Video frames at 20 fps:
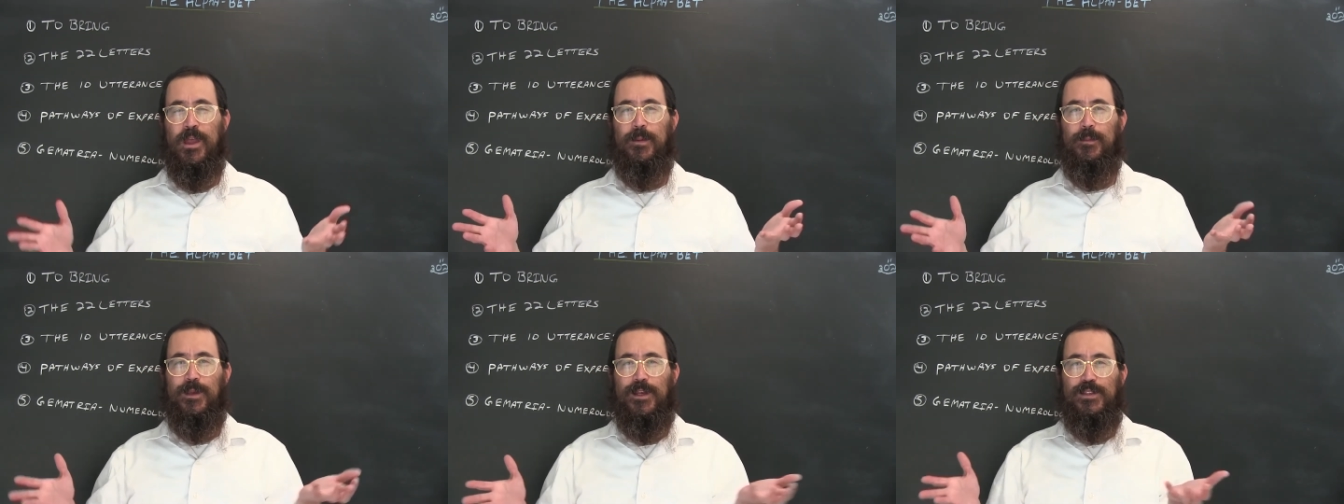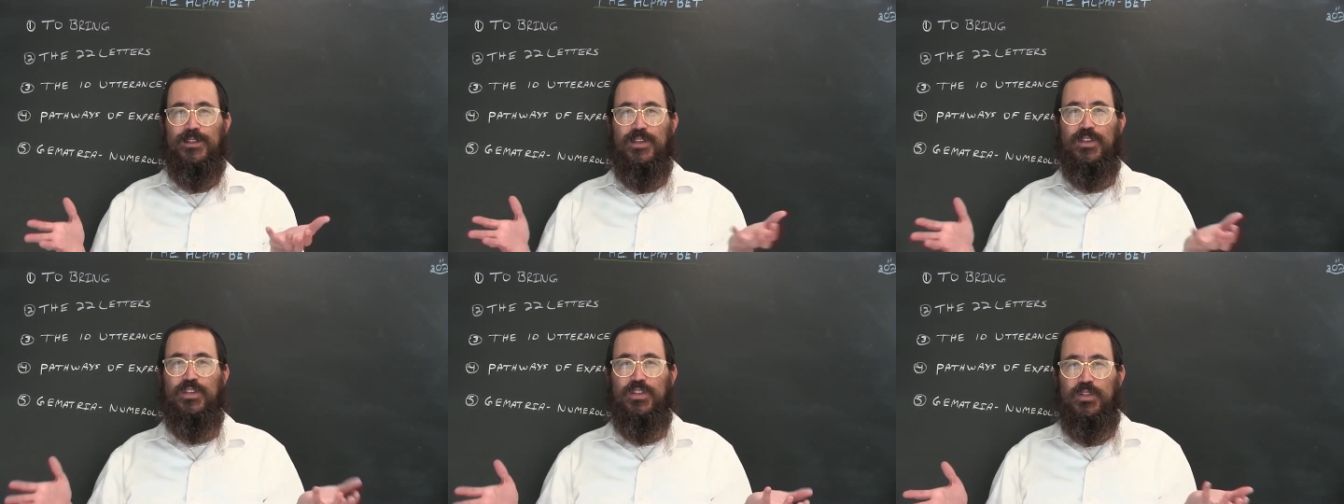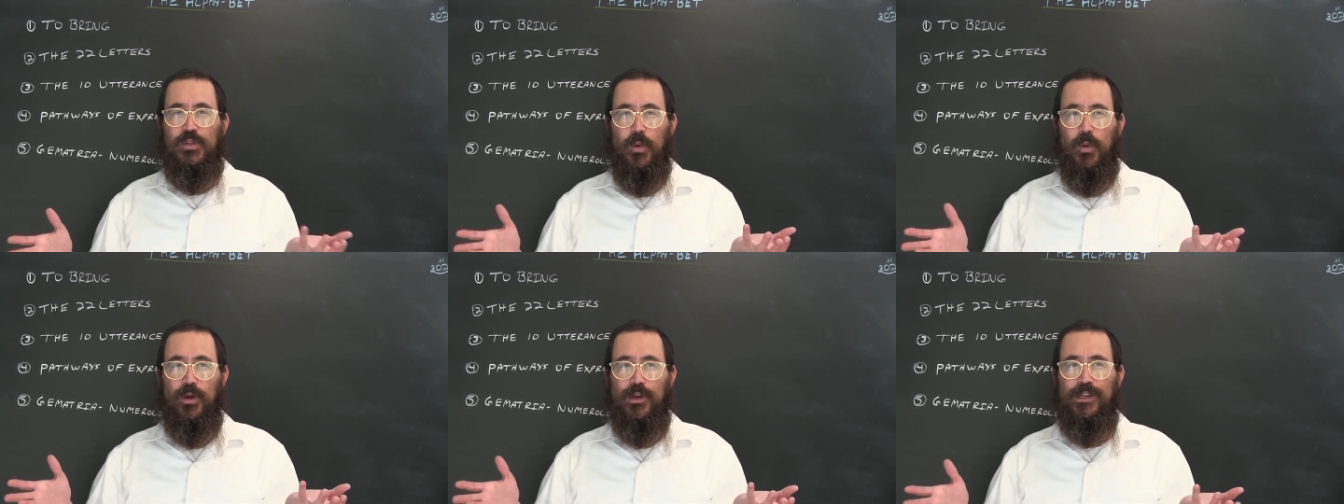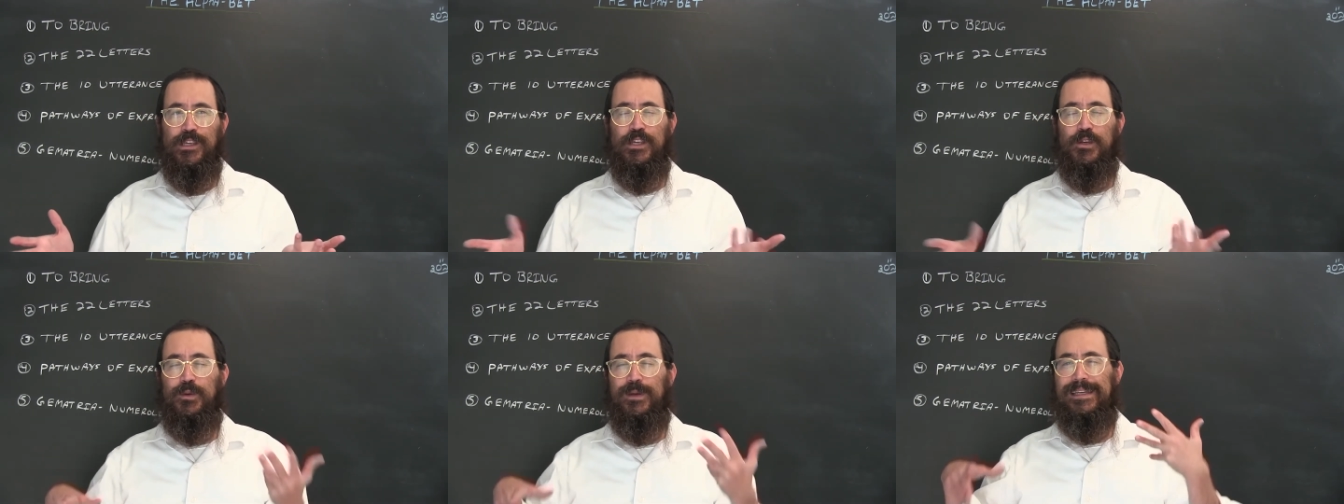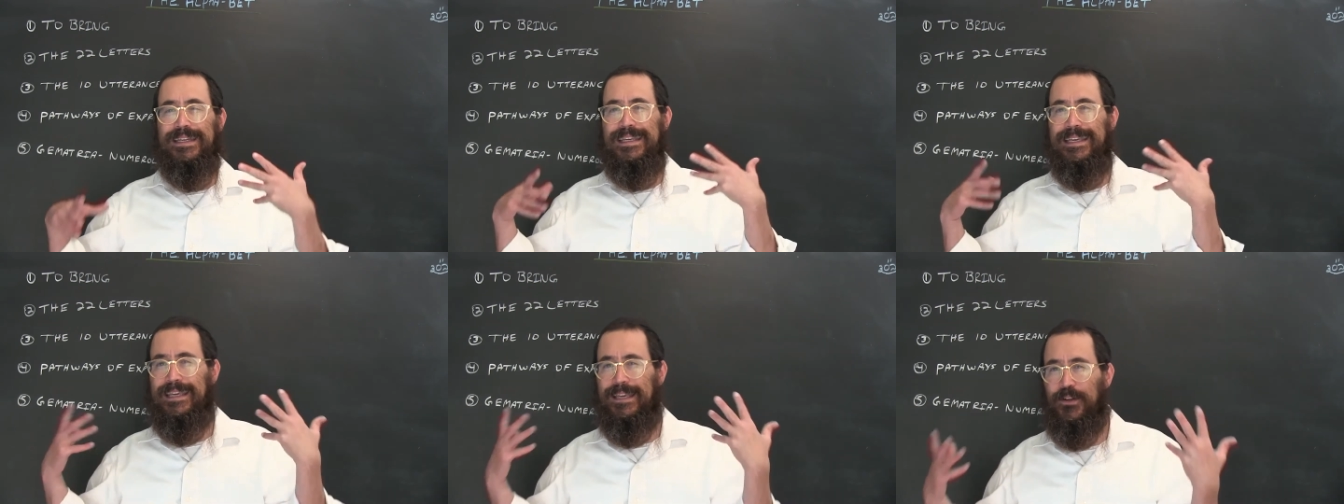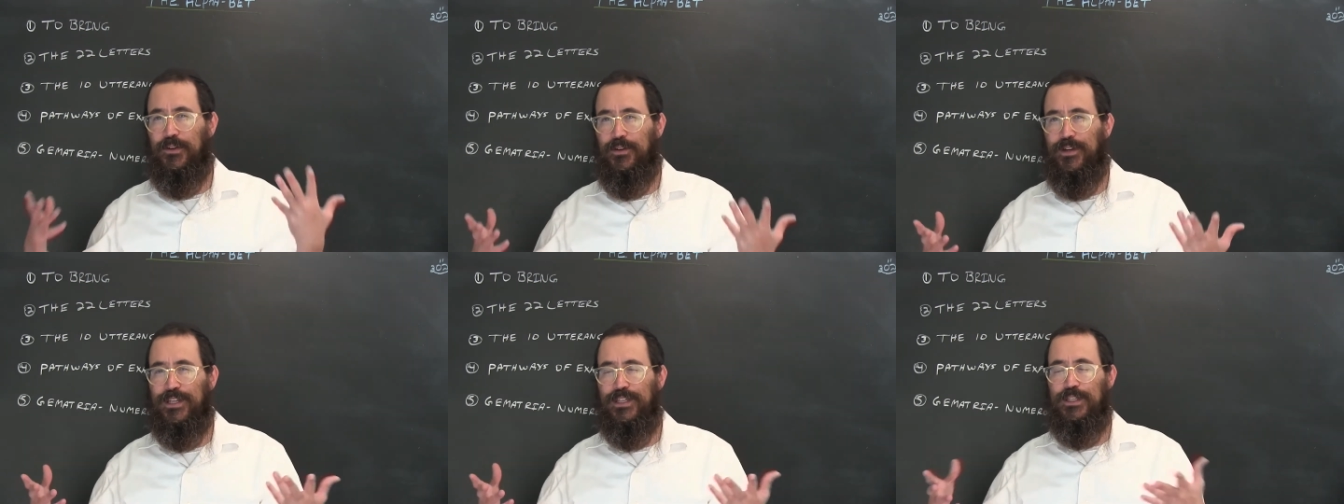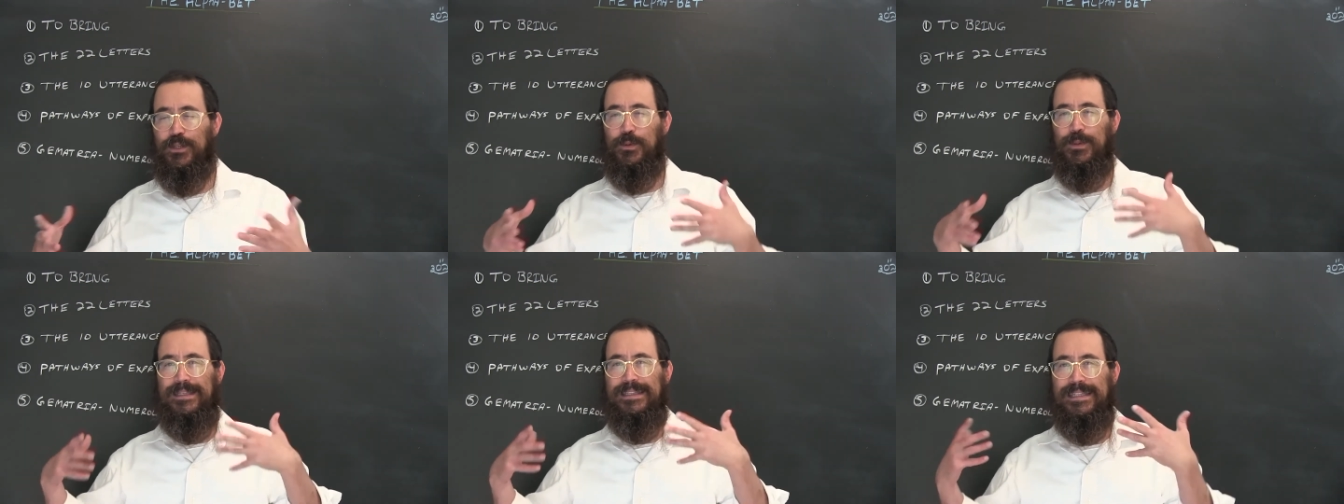because a story, you could hear
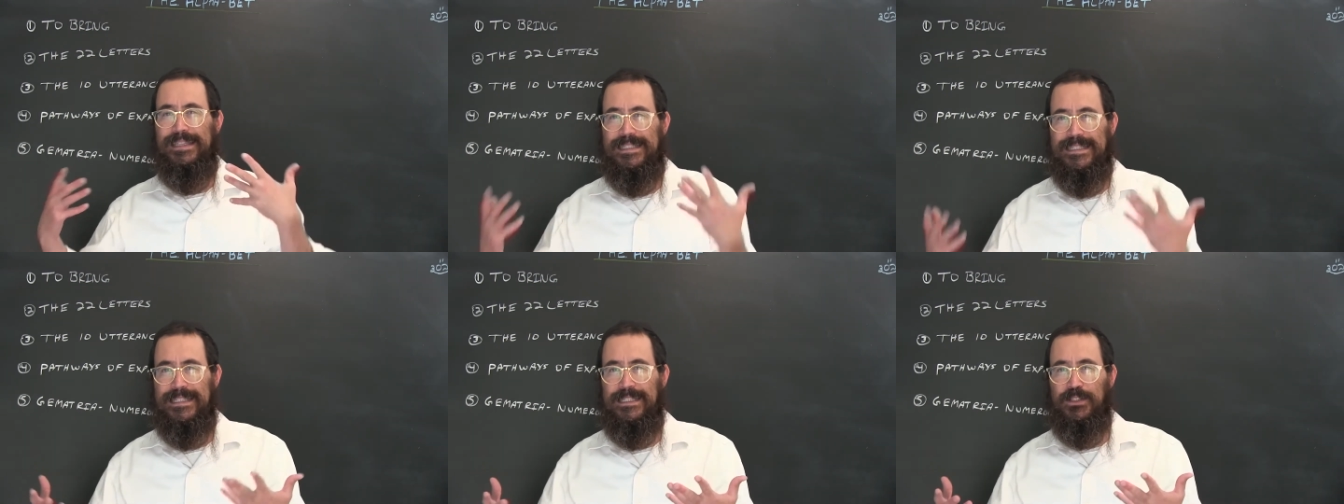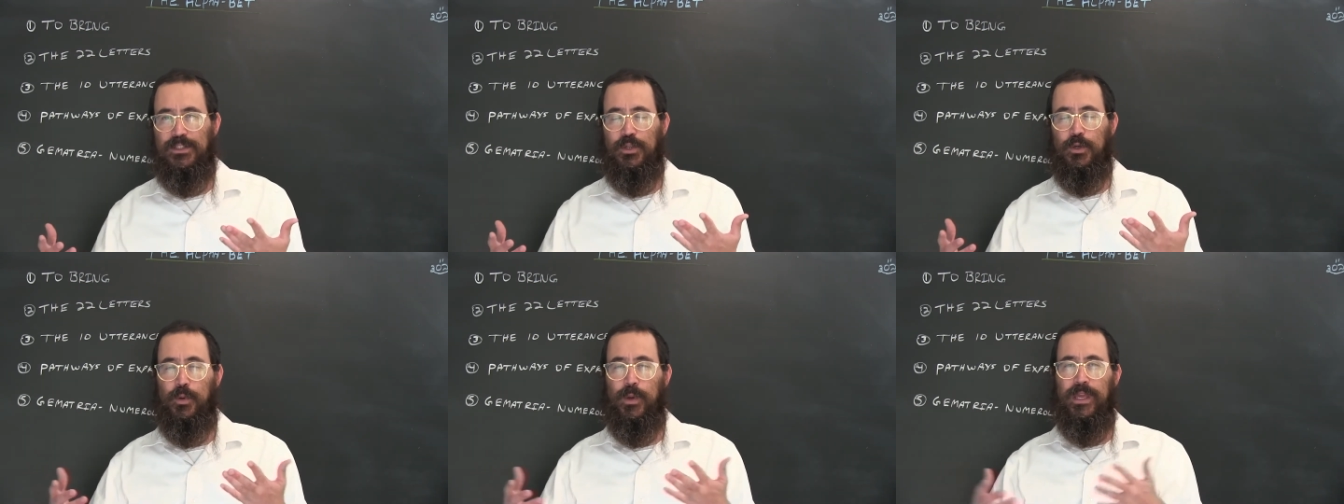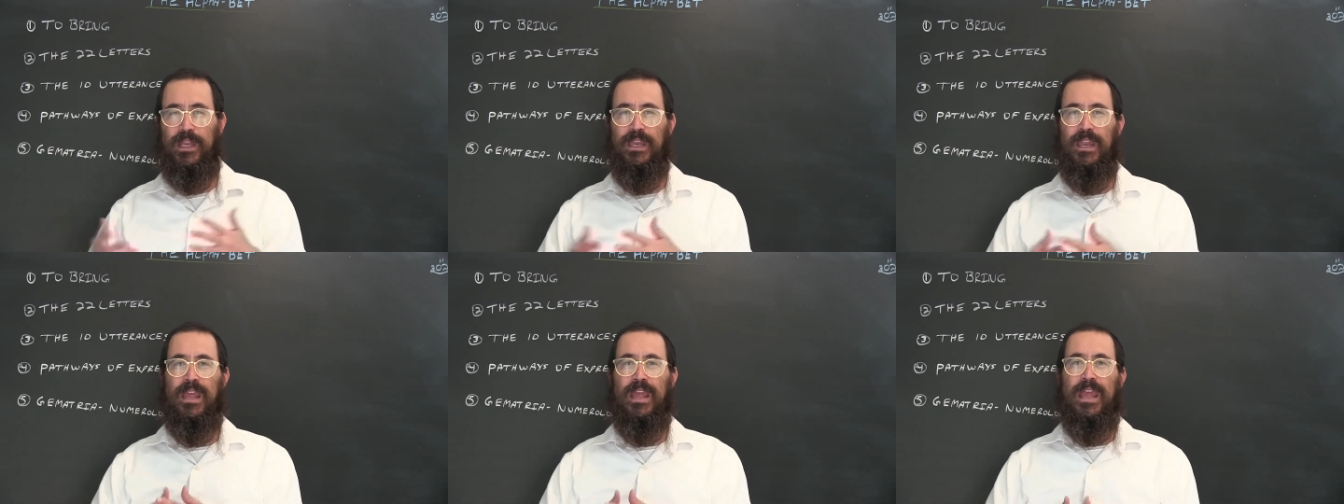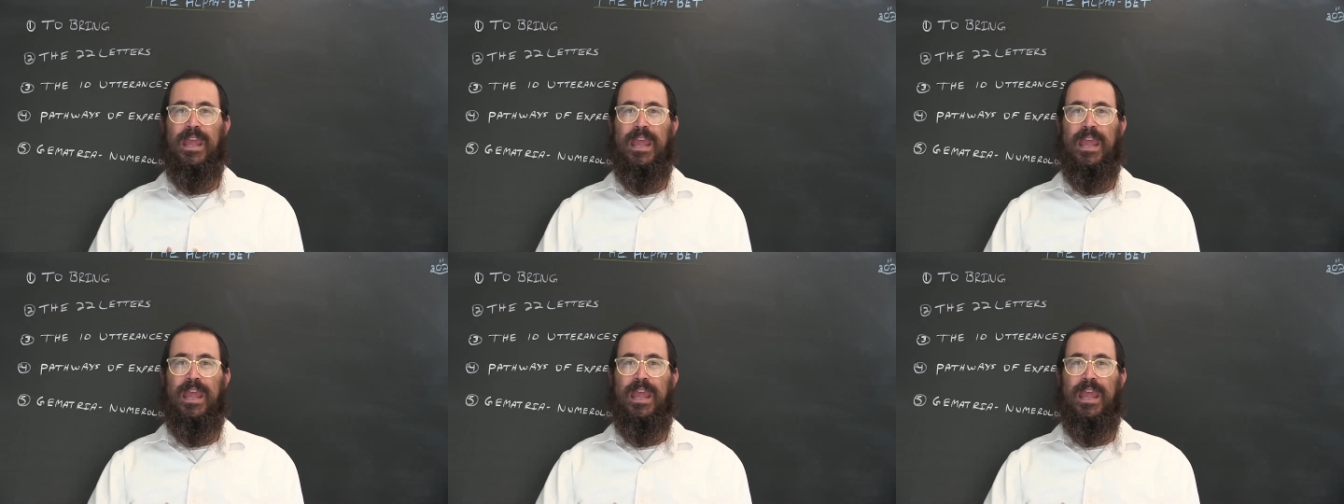it, you could listen to it,